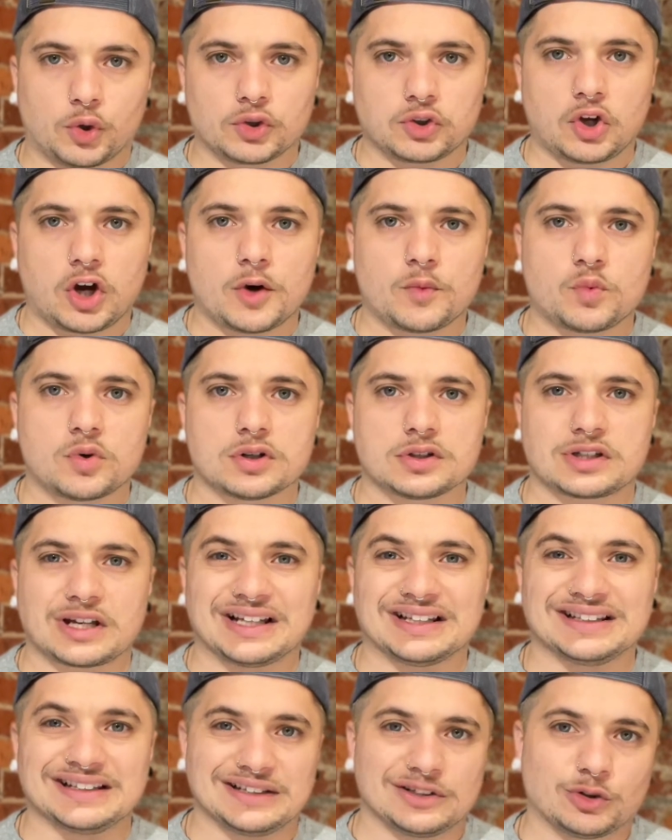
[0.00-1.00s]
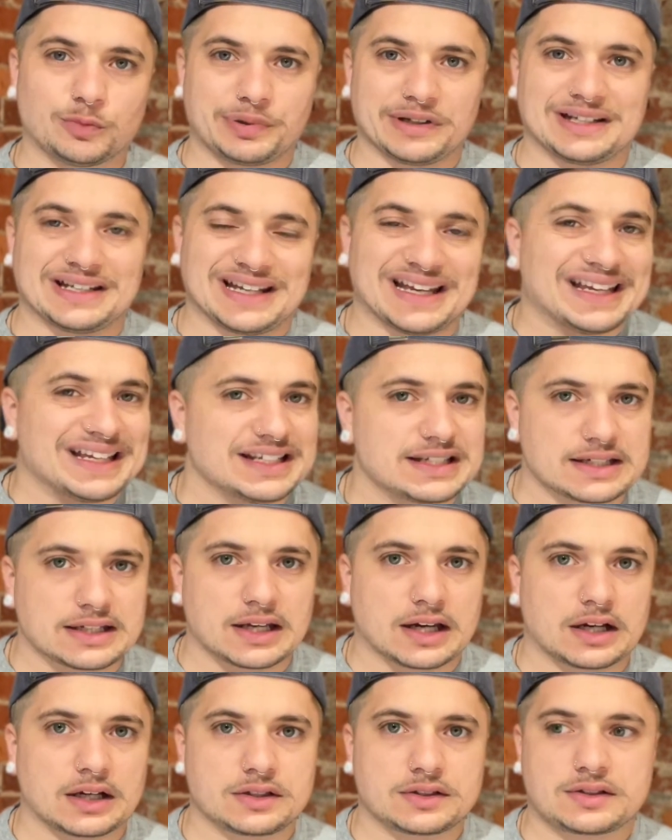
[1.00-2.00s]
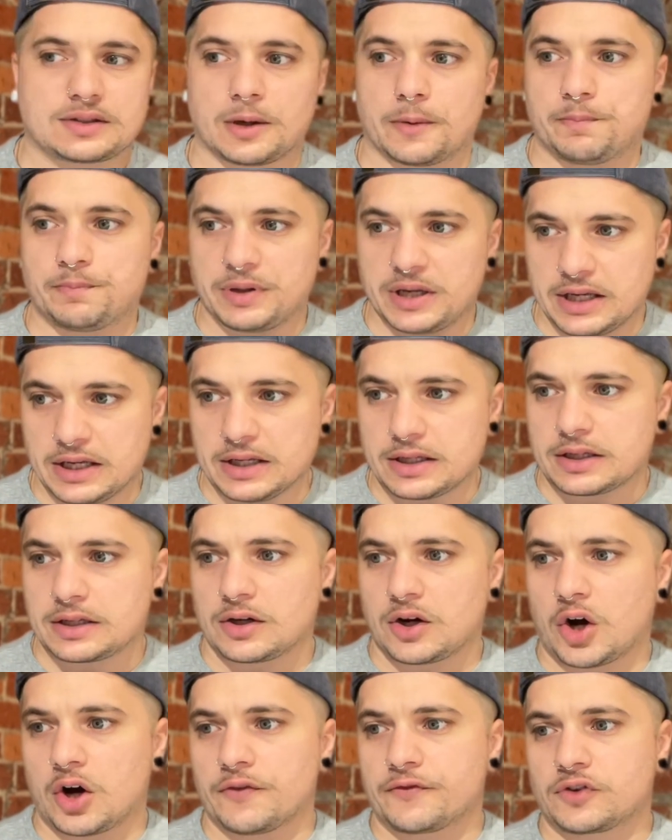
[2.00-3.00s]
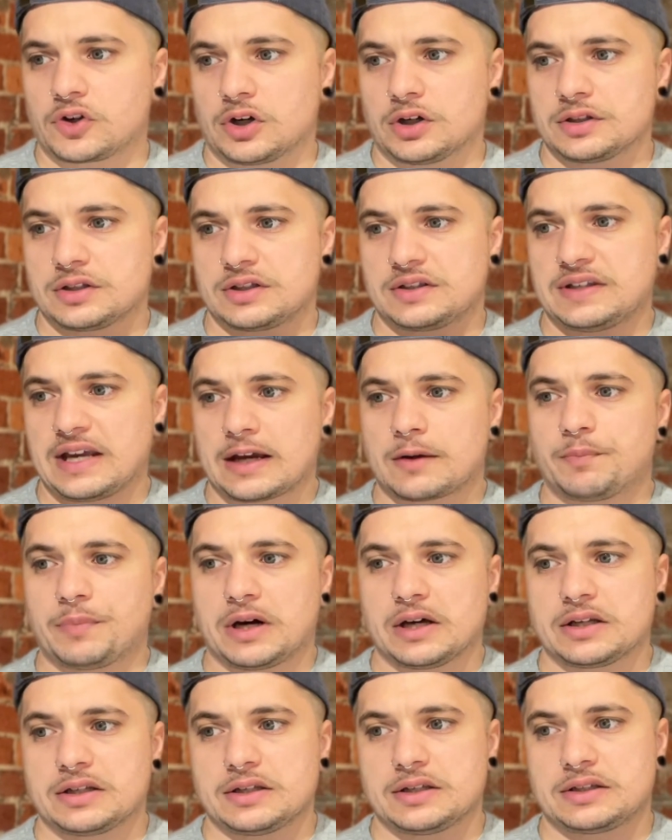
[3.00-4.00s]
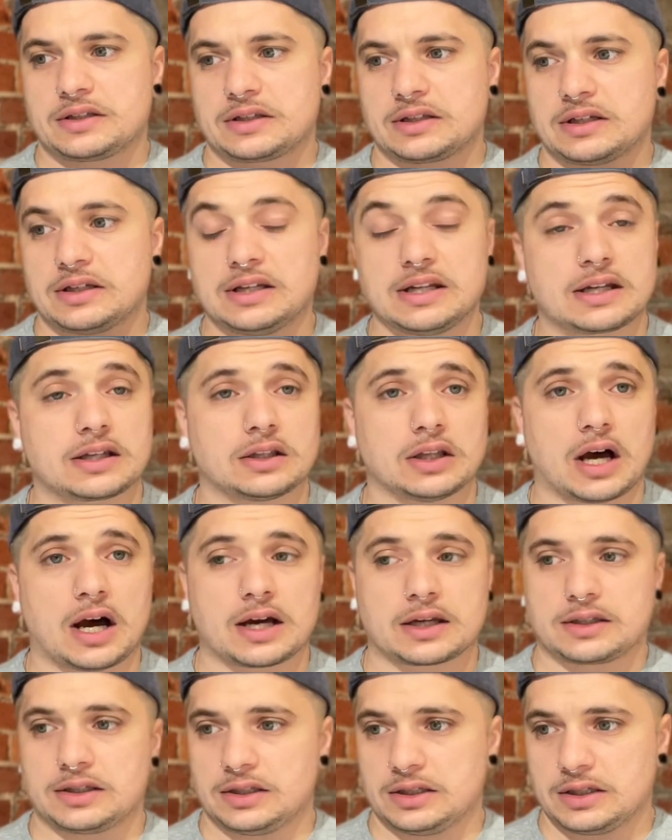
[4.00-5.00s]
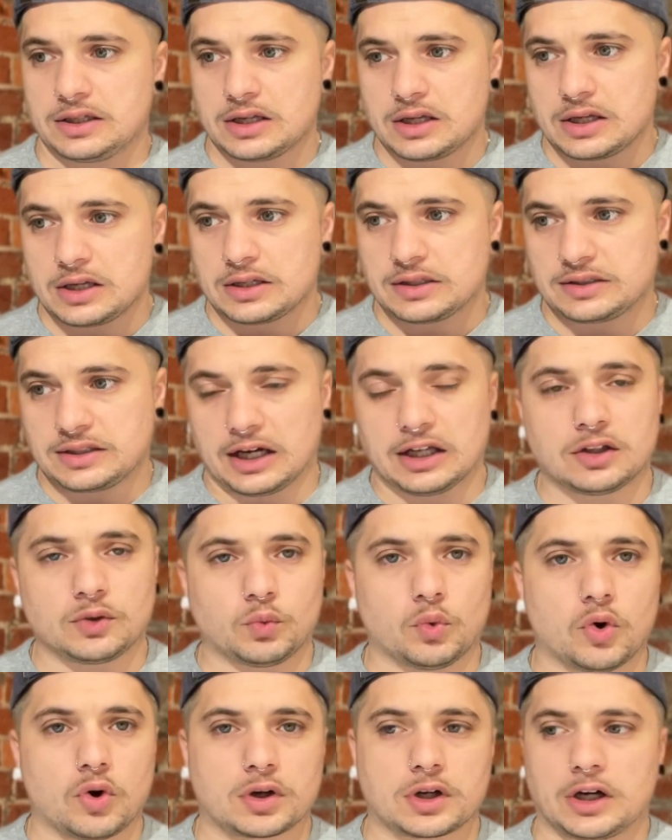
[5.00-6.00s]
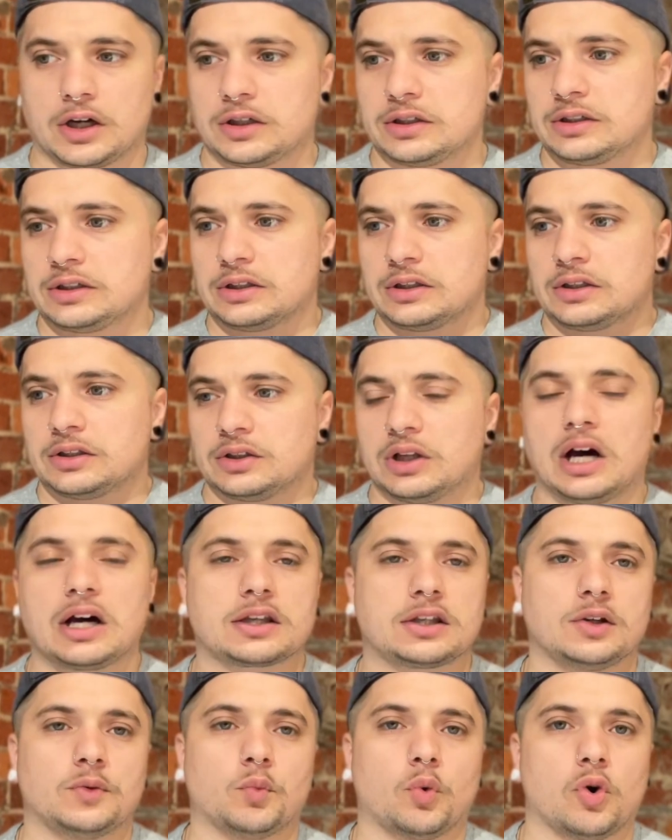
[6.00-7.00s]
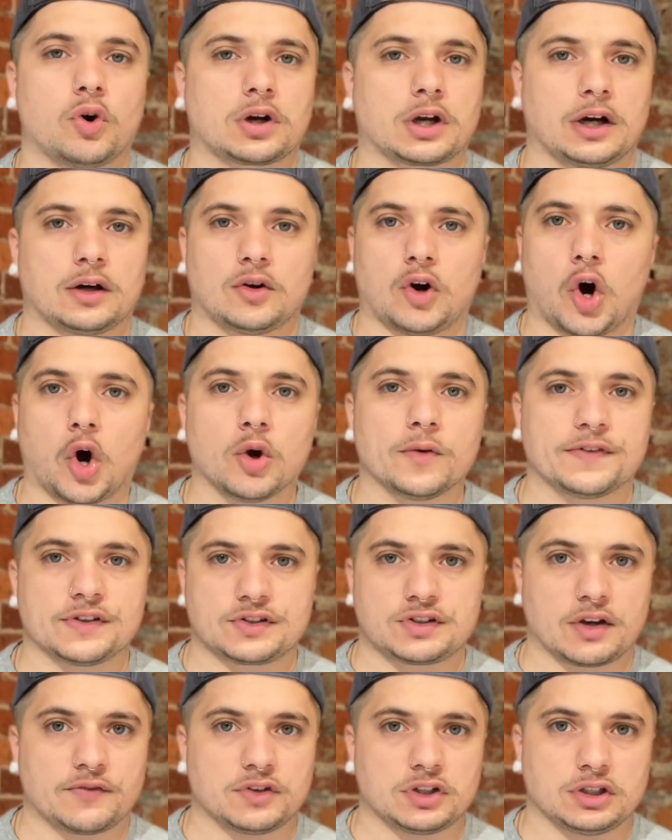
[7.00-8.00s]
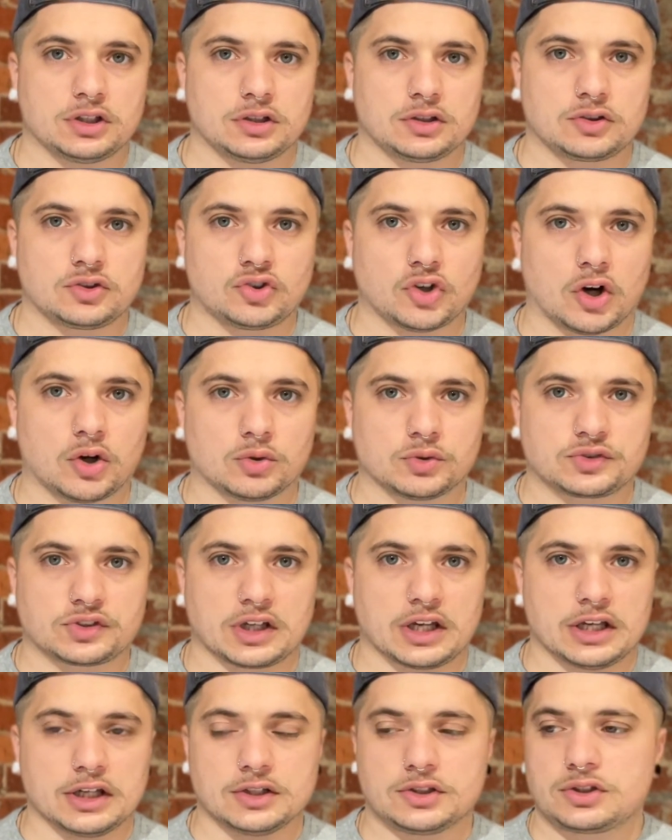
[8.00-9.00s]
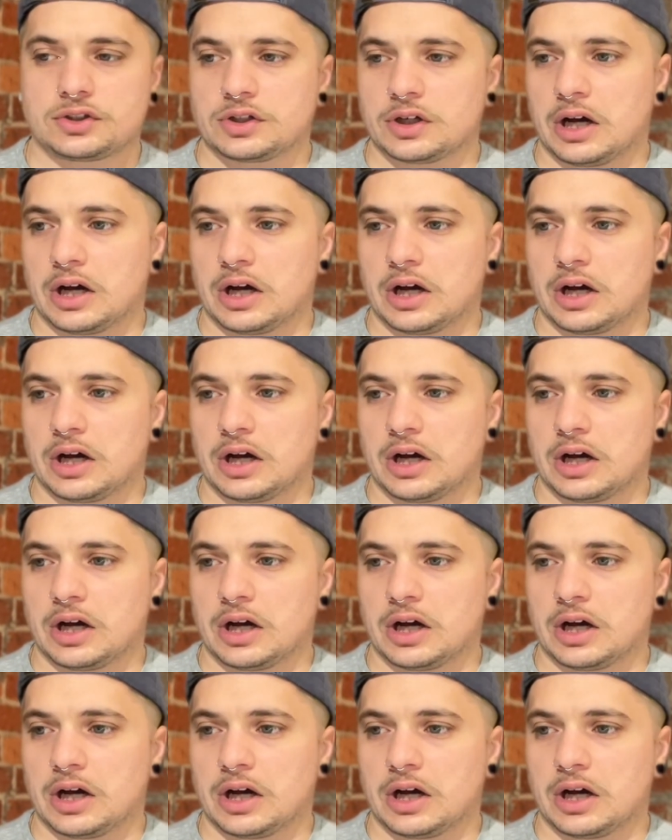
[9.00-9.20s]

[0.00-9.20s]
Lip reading: line was a little bit easier to pick. I've got Zach Butters, Nick Larkey, Taylor Walker. Larkey and Walker over 70 goals each.